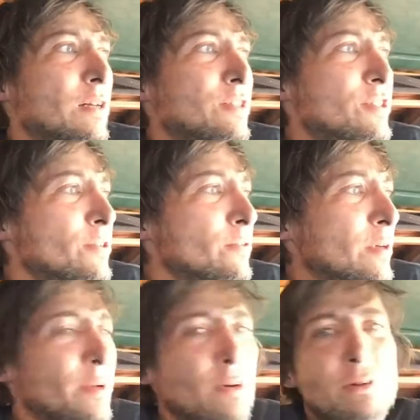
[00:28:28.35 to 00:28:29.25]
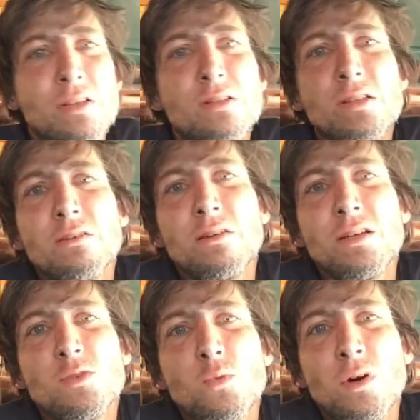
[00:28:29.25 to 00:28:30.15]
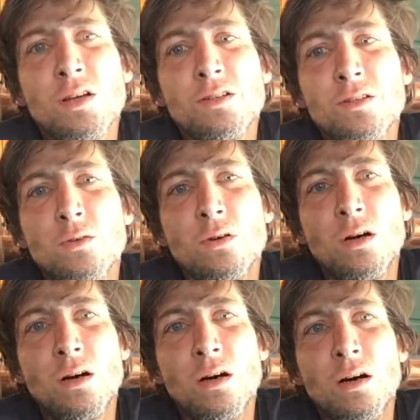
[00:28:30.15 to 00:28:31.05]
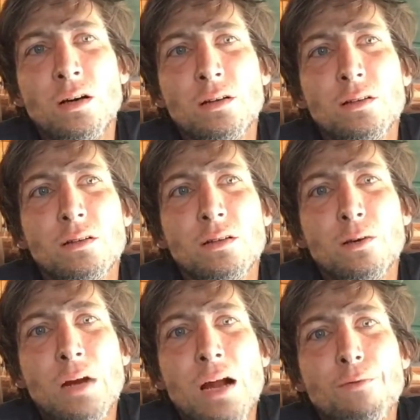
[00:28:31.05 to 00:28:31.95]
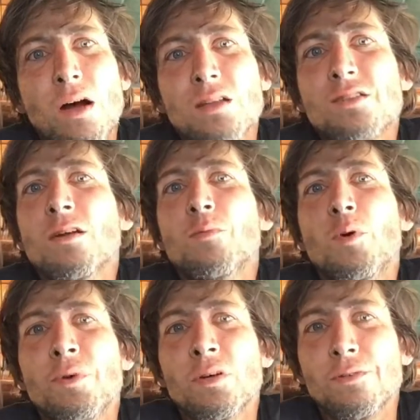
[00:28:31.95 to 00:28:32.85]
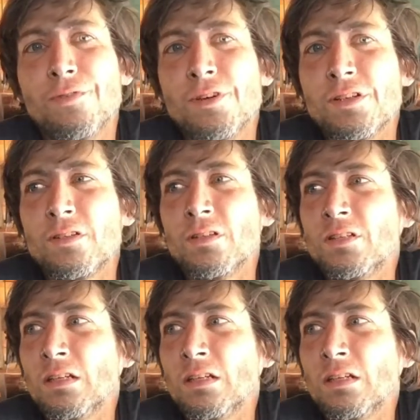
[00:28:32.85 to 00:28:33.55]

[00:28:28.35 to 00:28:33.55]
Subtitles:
Soon I'm going to run a series where I do a rat rod snowmobile, for instance.